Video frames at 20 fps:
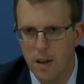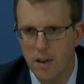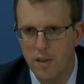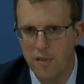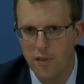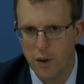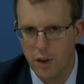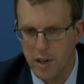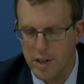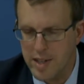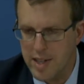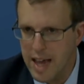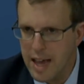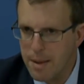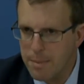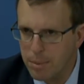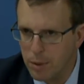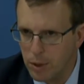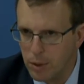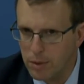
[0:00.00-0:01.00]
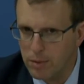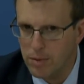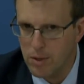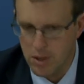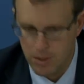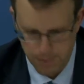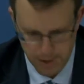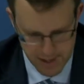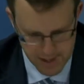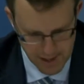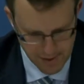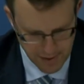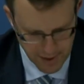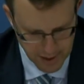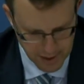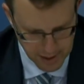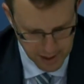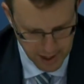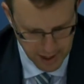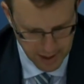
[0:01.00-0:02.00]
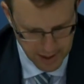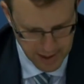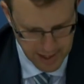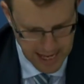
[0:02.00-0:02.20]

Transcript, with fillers: For example, specifically,